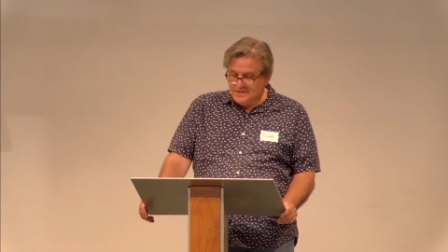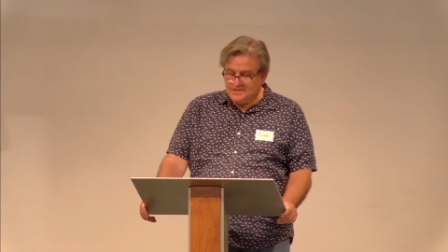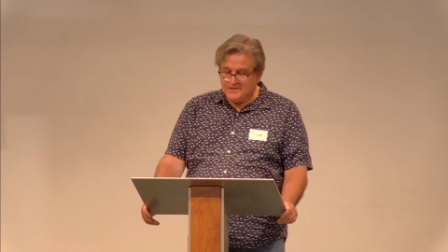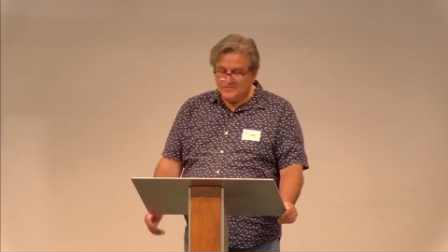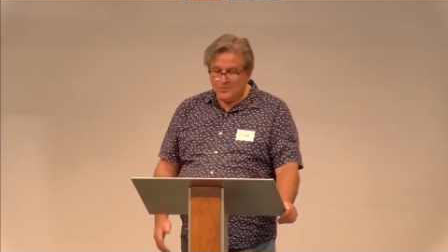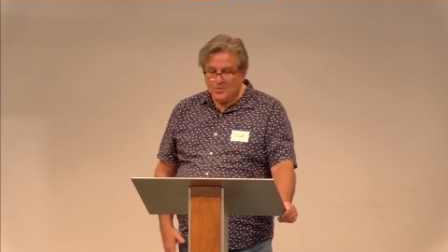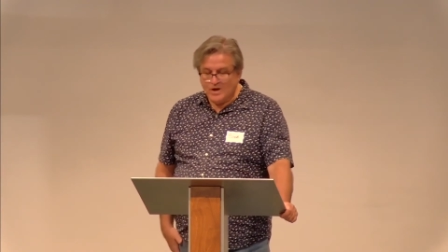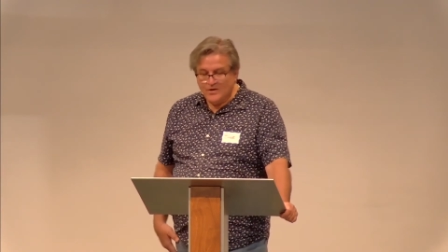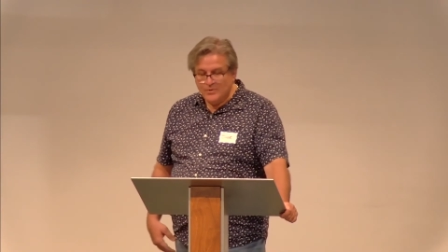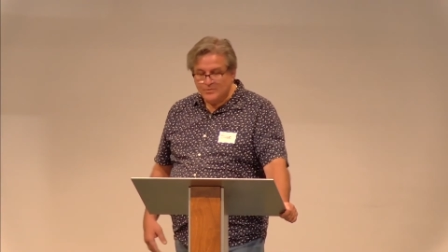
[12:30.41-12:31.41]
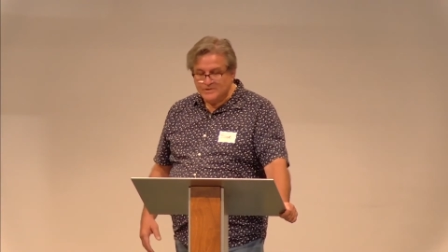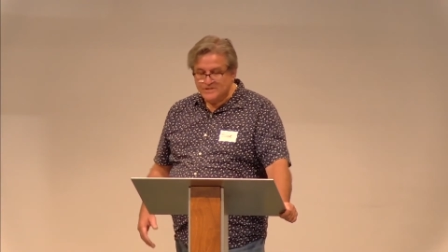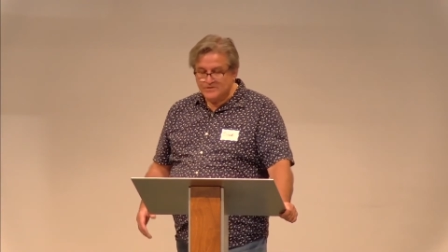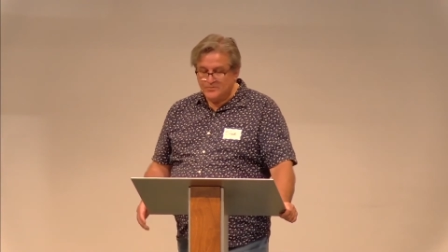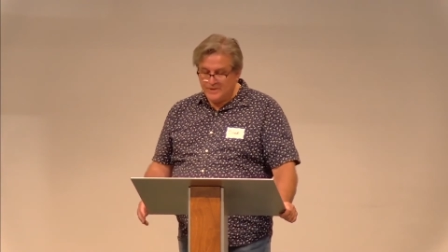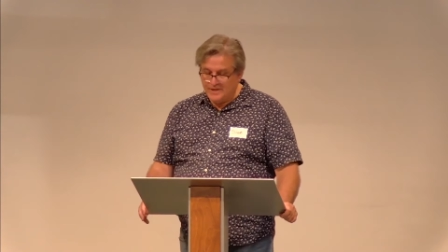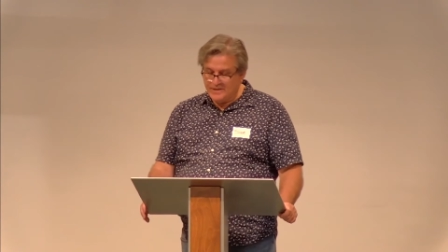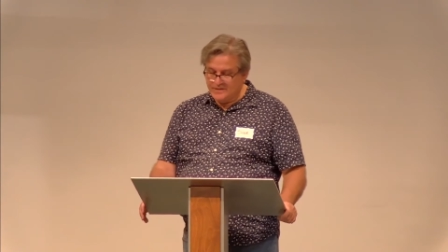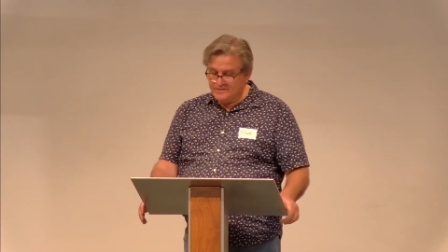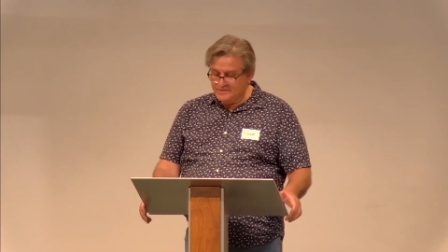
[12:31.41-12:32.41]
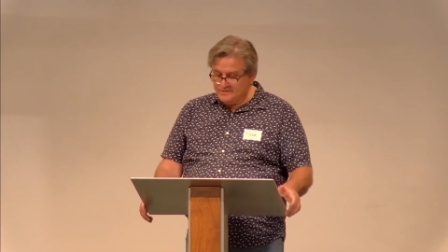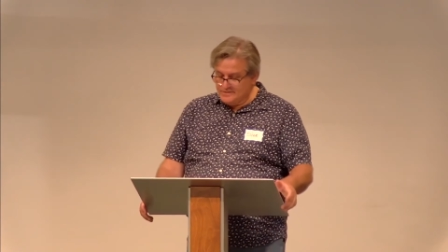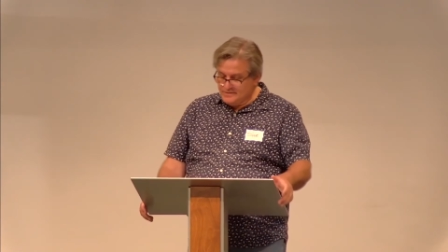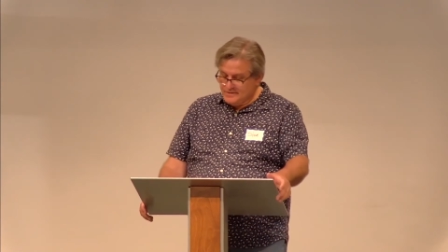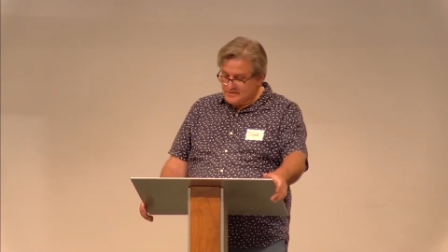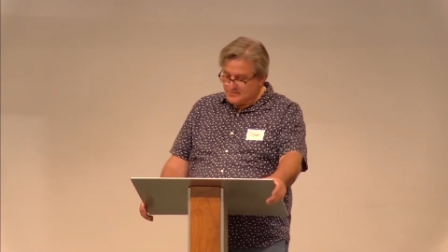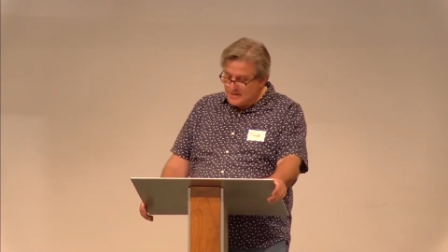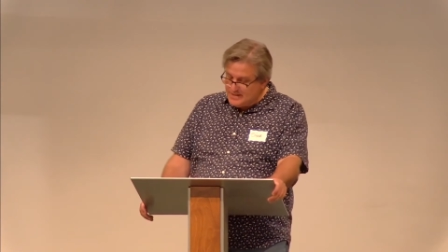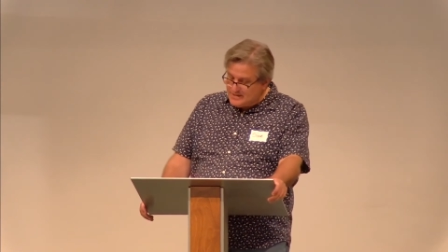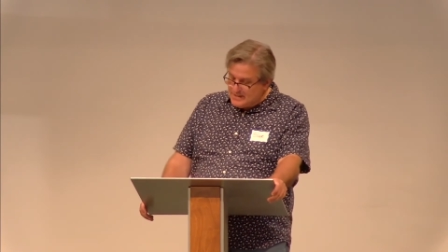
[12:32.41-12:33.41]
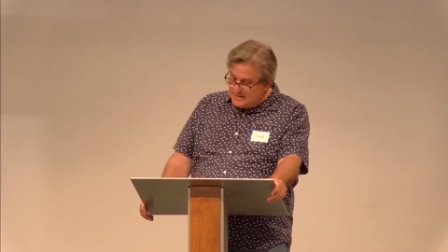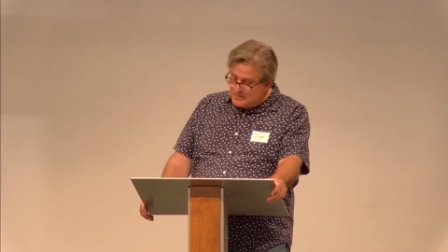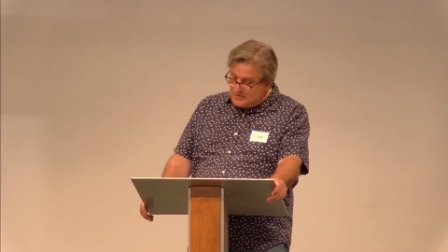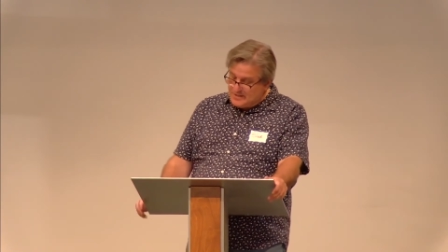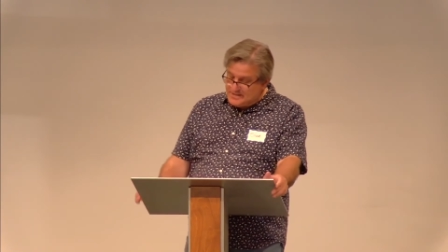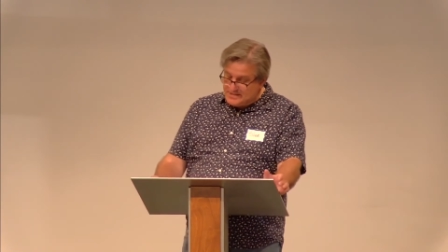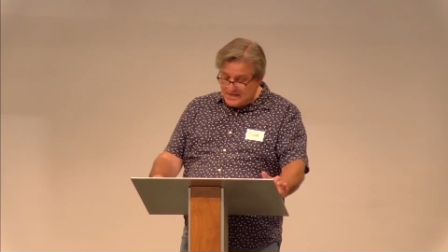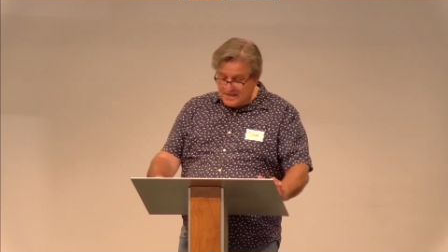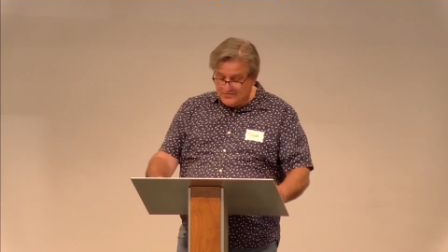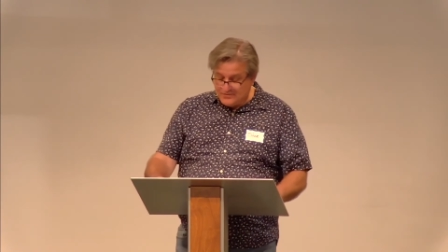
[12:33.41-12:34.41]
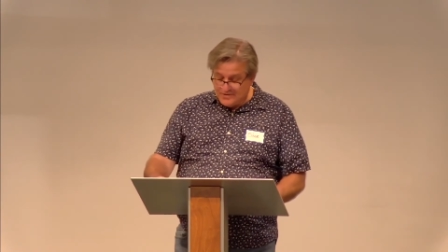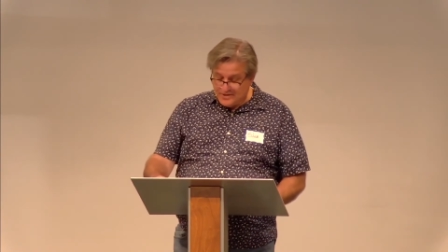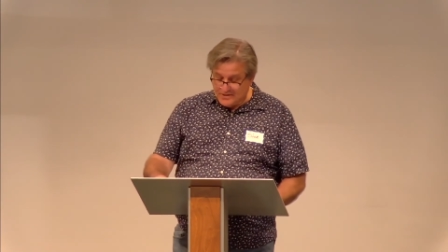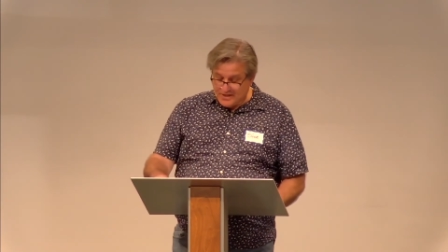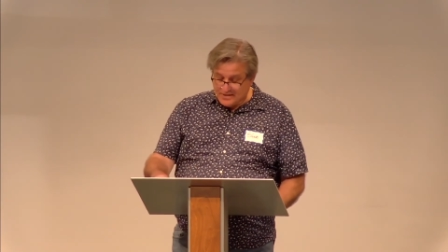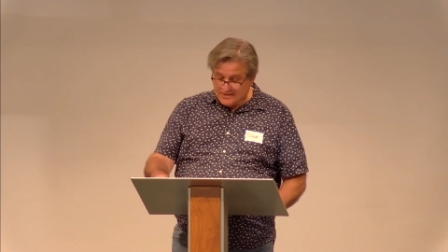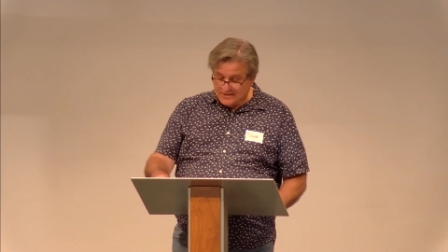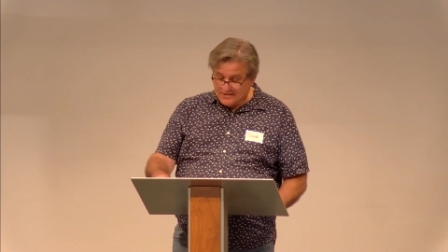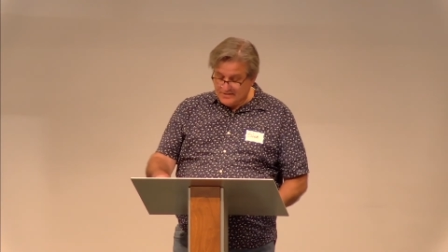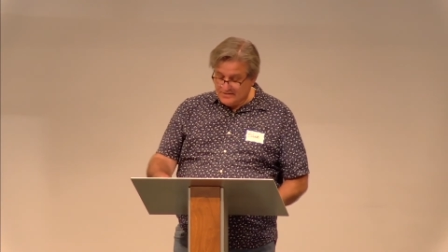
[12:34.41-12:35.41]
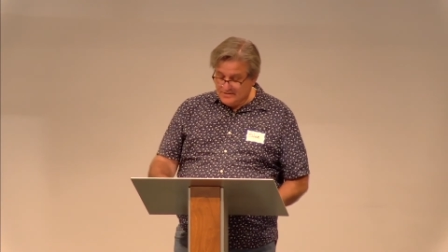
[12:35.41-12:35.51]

And he said, For while we were still weak, at the right time, Christ died for the ungodly.